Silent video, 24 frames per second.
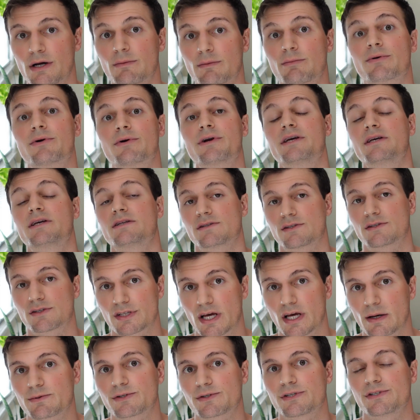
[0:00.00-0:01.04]

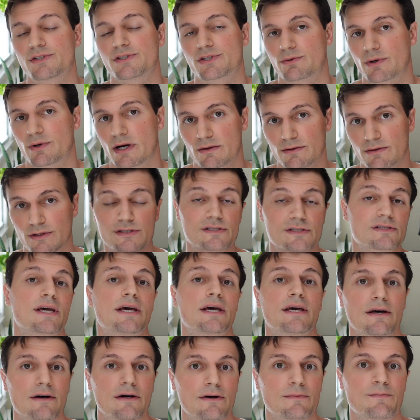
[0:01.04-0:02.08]
preconceptions around the
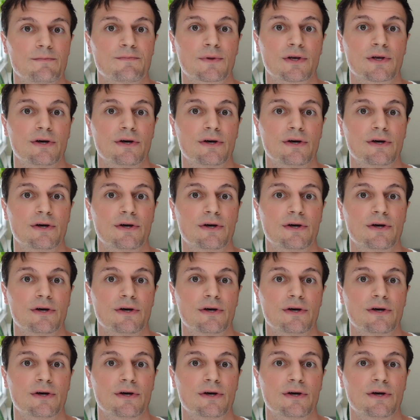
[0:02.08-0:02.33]
scale.